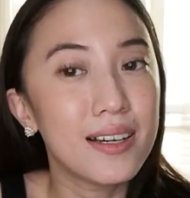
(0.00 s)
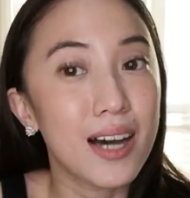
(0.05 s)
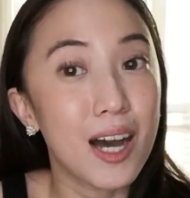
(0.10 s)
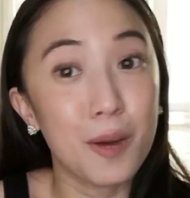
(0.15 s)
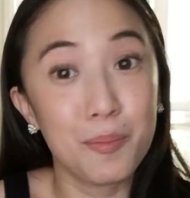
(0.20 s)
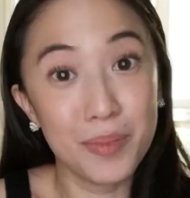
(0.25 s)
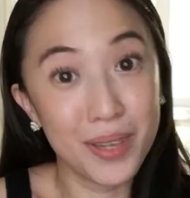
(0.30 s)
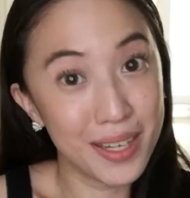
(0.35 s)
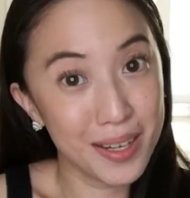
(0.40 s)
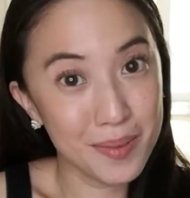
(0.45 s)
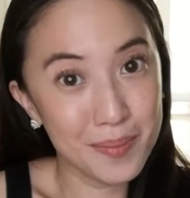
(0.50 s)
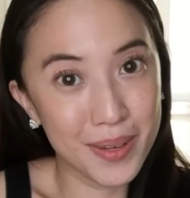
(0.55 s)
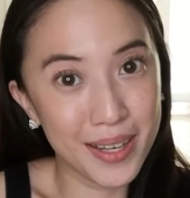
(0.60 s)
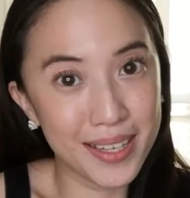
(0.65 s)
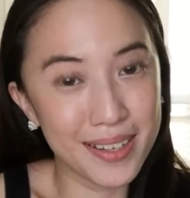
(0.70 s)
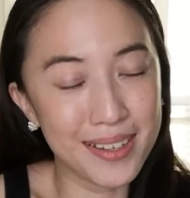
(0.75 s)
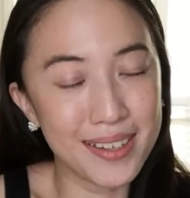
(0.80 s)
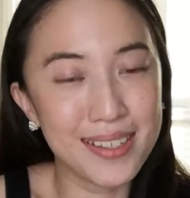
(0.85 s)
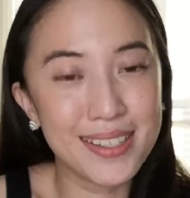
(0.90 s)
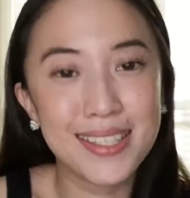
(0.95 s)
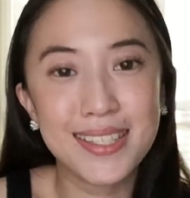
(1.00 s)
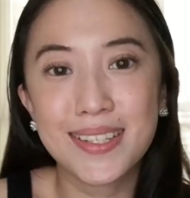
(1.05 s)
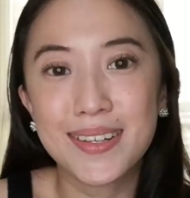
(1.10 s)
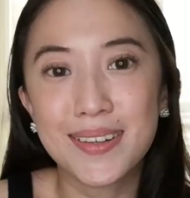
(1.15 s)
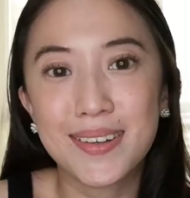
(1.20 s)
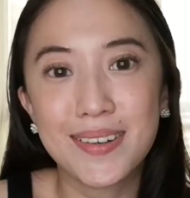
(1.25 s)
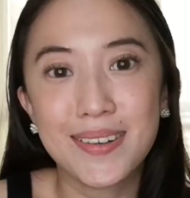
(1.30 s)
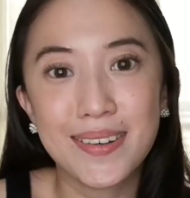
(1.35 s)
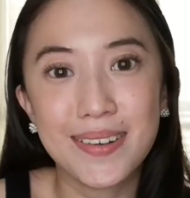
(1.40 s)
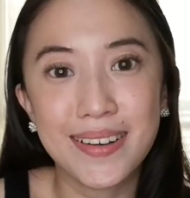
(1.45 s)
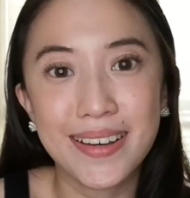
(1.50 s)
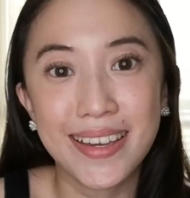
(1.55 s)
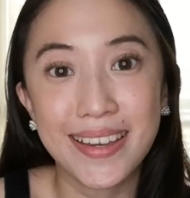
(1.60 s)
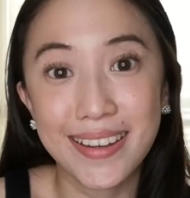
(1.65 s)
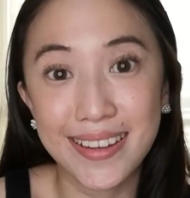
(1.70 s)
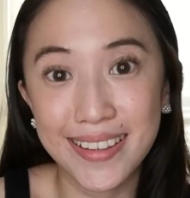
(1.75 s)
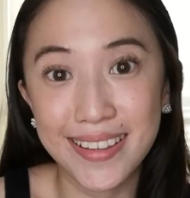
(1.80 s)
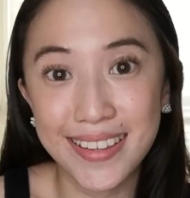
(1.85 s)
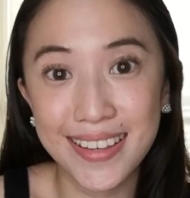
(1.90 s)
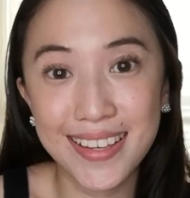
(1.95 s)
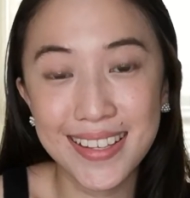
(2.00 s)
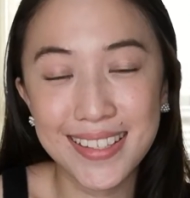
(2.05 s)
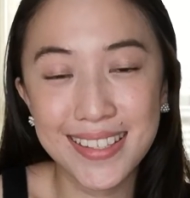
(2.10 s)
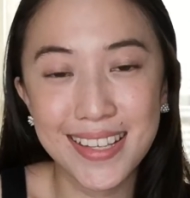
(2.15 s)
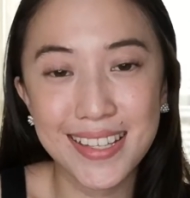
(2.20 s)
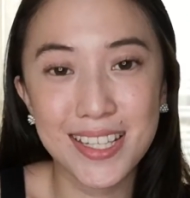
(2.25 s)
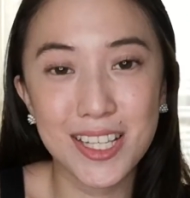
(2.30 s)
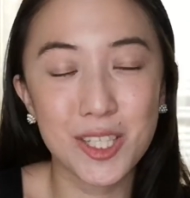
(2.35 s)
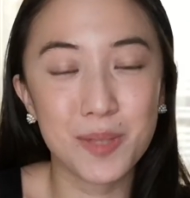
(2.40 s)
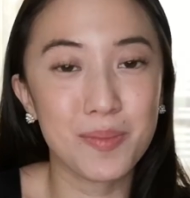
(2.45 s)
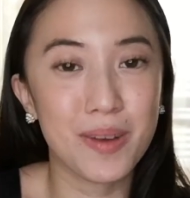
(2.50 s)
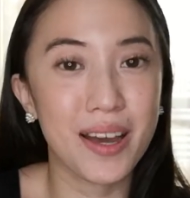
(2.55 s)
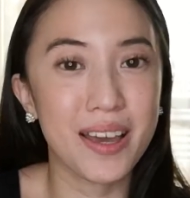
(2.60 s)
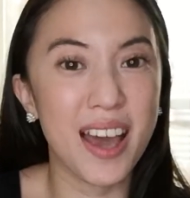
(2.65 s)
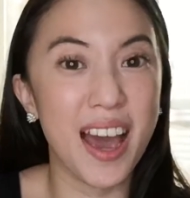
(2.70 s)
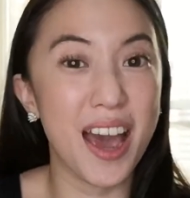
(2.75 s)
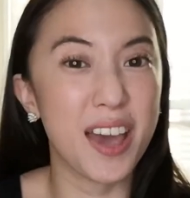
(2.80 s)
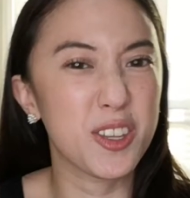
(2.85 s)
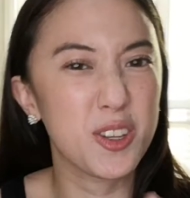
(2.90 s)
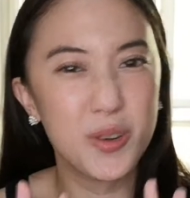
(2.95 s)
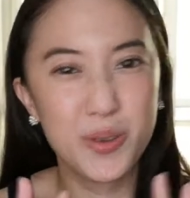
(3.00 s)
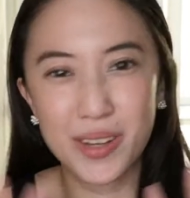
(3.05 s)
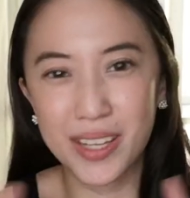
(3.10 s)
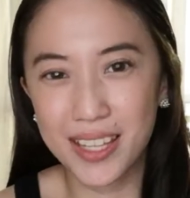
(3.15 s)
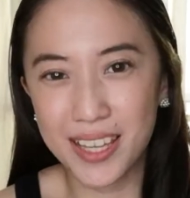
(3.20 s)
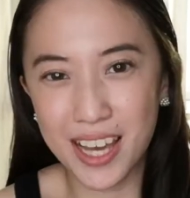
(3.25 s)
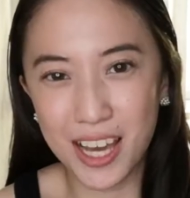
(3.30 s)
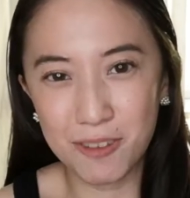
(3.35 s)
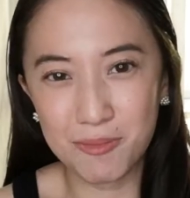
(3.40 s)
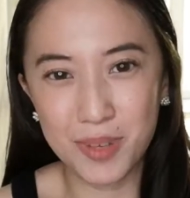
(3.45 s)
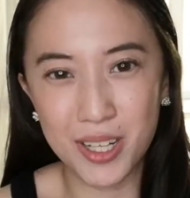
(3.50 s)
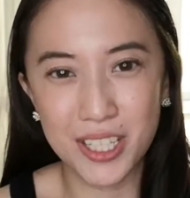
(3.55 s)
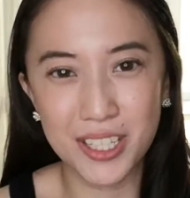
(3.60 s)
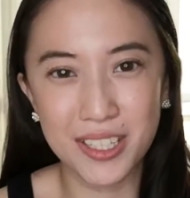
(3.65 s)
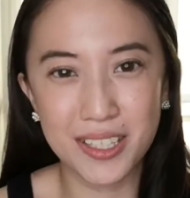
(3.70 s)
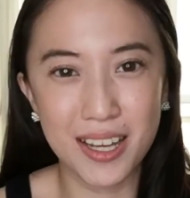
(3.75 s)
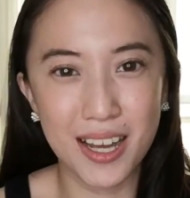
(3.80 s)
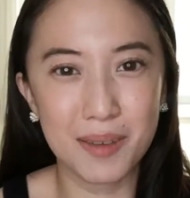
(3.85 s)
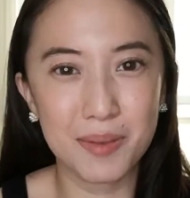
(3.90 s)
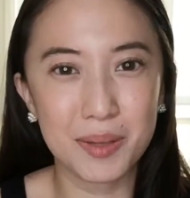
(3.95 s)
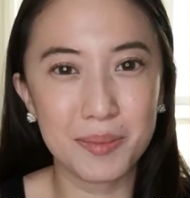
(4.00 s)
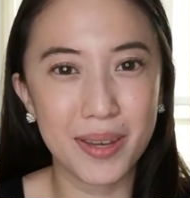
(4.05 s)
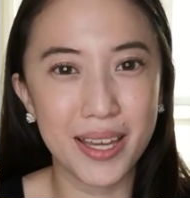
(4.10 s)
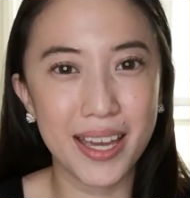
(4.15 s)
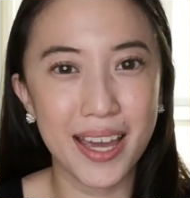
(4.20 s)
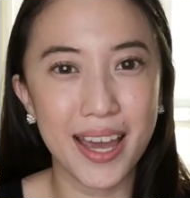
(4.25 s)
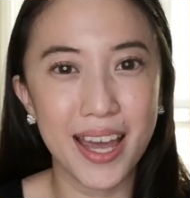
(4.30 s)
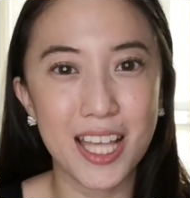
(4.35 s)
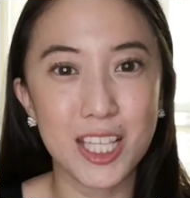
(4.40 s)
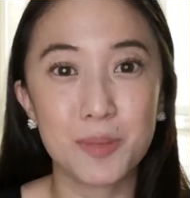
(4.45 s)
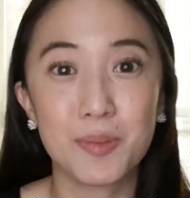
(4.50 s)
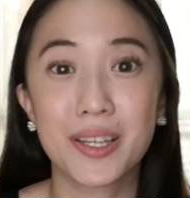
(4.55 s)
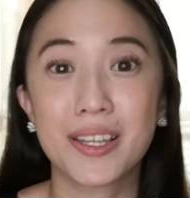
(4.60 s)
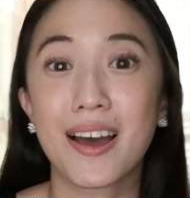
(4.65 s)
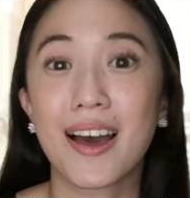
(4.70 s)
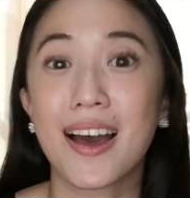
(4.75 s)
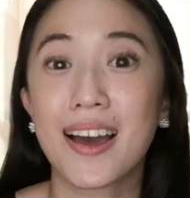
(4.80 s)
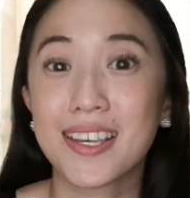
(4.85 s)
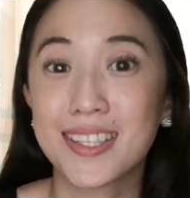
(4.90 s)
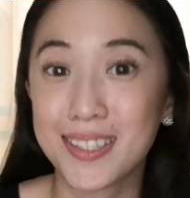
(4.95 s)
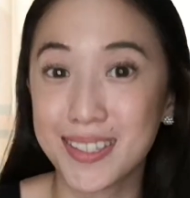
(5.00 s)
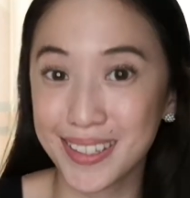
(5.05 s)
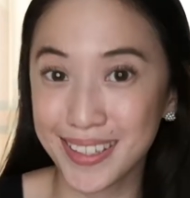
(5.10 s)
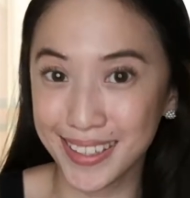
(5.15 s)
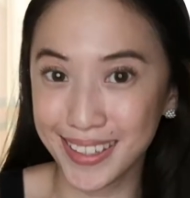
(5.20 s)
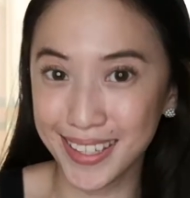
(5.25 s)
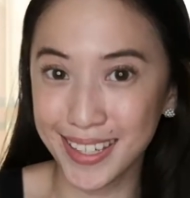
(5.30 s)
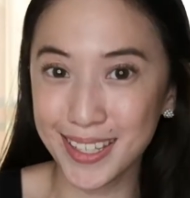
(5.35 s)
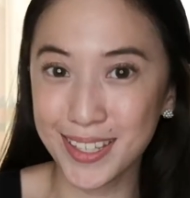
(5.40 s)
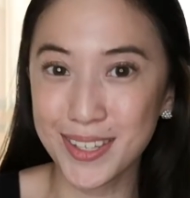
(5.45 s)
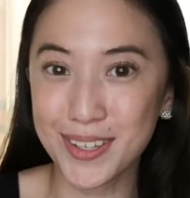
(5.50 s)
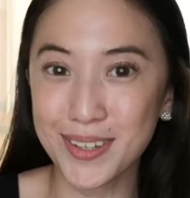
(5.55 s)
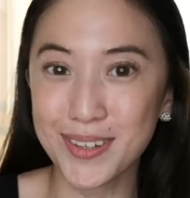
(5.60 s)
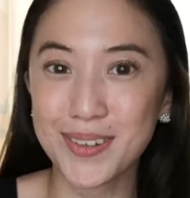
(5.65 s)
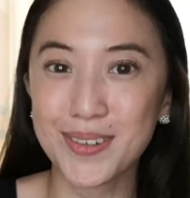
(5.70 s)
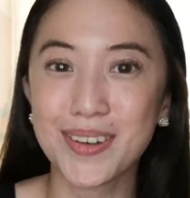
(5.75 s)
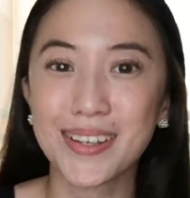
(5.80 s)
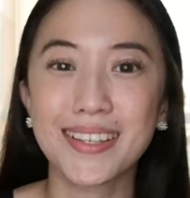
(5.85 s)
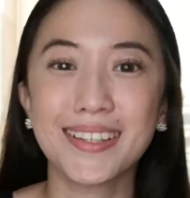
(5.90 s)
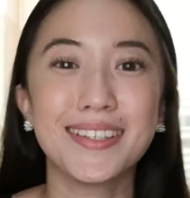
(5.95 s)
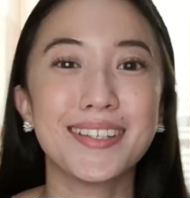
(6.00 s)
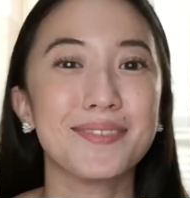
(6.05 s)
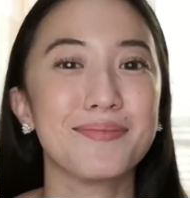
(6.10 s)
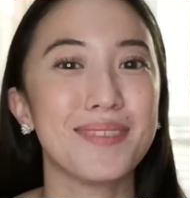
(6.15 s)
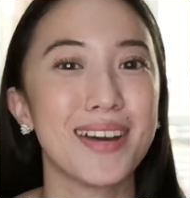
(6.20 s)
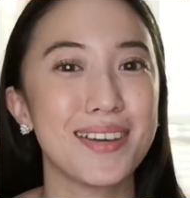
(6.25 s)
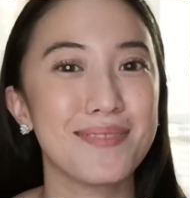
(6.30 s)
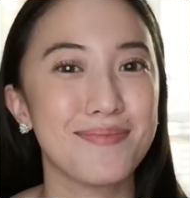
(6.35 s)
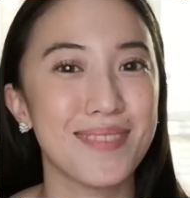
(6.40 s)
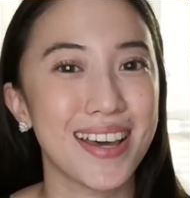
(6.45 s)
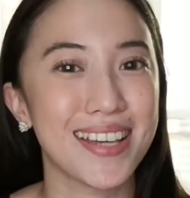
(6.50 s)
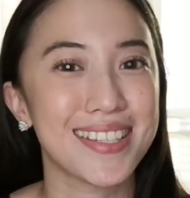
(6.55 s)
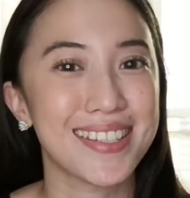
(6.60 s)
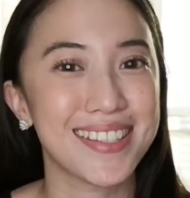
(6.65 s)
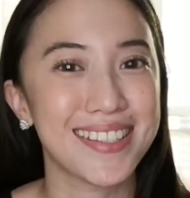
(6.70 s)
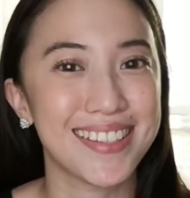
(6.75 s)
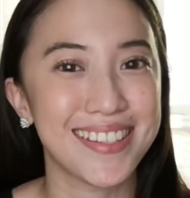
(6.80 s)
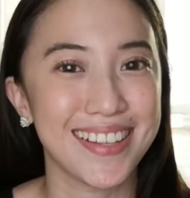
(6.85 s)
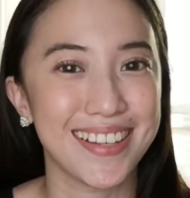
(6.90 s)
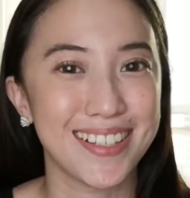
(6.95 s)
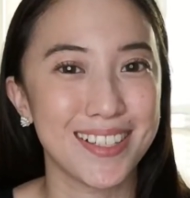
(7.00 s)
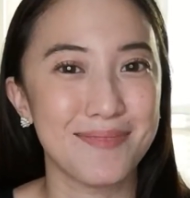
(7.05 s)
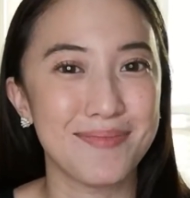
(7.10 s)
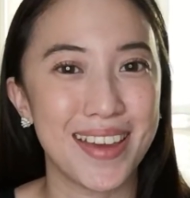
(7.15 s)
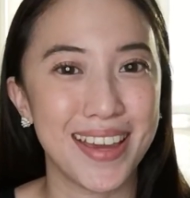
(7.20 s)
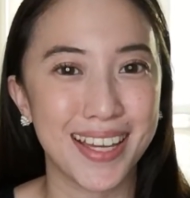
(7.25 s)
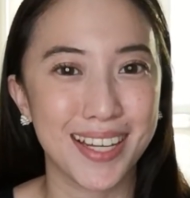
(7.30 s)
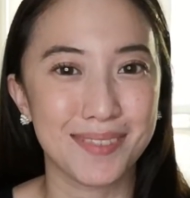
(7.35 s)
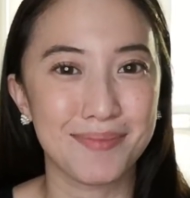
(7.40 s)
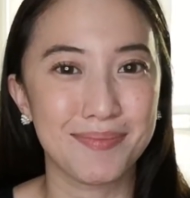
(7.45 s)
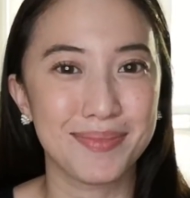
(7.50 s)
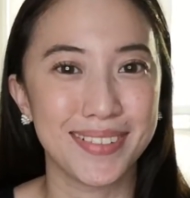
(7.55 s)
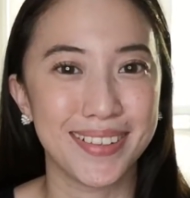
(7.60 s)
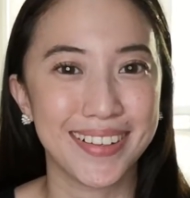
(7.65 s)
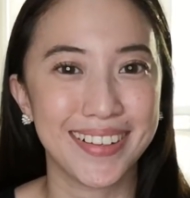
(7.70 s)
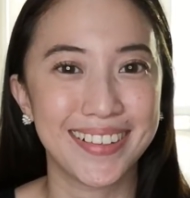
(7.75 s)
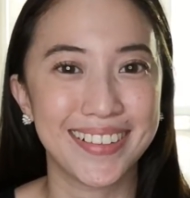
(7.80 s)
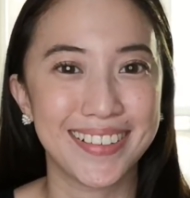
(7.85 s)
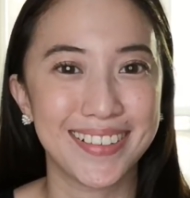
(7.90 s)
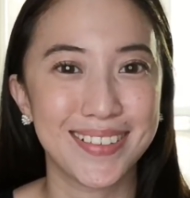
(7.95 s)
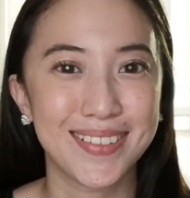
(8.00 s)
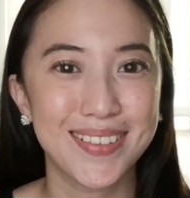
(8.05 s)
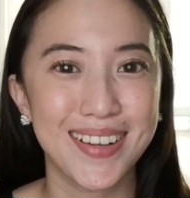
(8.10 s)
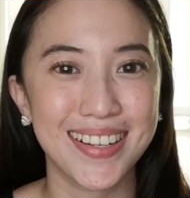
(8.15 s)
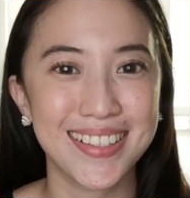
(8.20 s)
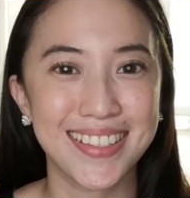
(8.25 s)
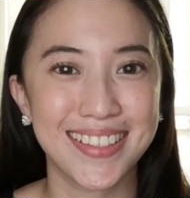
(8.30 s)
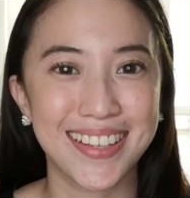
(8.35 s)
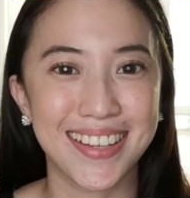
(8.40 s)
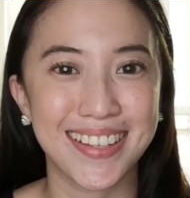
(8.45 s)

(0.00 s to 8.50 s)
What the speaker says: appear better. So here it is. This is my I don't really have much time on my hands, but I certainly do want to look my best still makeup look. Watch